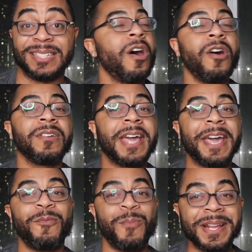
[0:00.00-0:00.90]

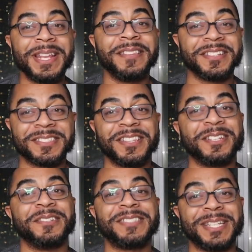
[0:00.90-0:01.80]
Okay, Whitney looks a
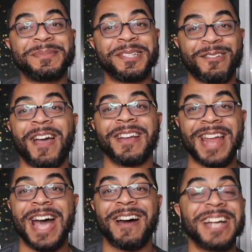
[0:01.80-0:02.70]
little tipsy right
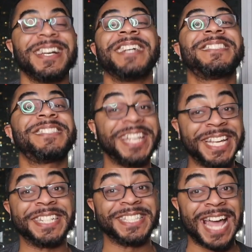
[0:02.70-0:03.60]
now. I see
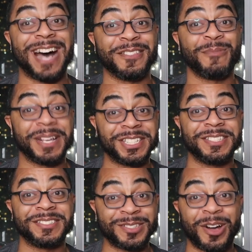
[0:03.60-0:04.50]
it now, the way
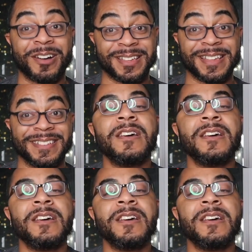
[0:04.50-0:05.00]
she's talking.